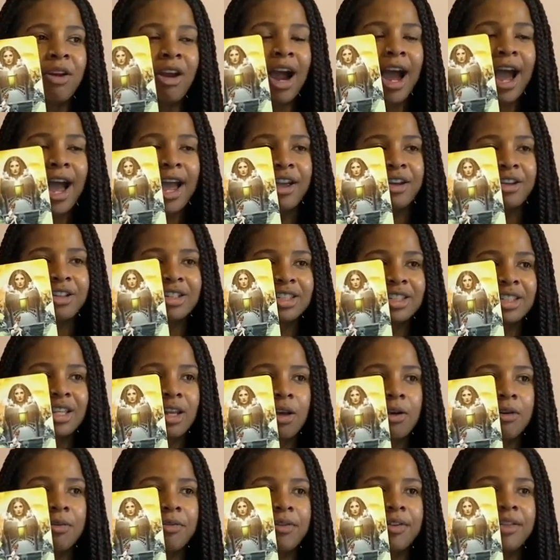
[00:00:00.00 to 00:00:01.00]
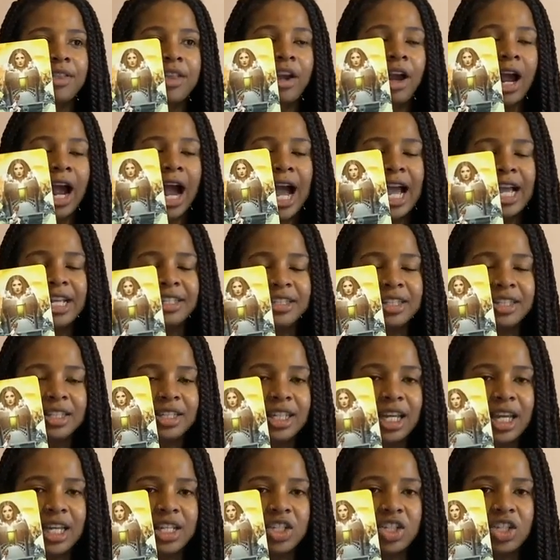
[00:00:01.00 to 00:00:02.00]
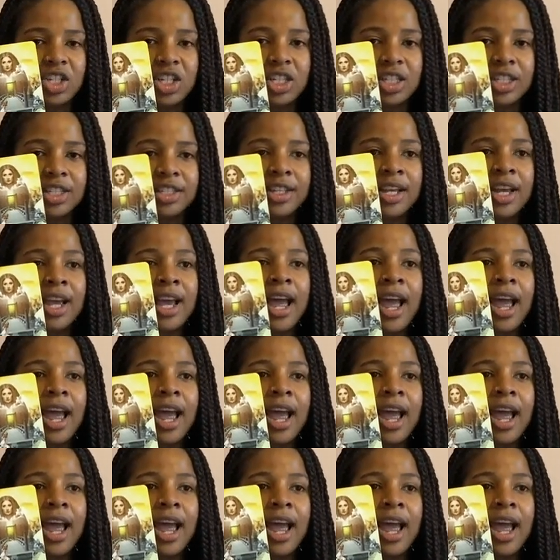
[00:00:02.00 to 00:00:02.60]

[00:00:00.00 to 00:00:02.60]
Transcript: higher self and their highest intentions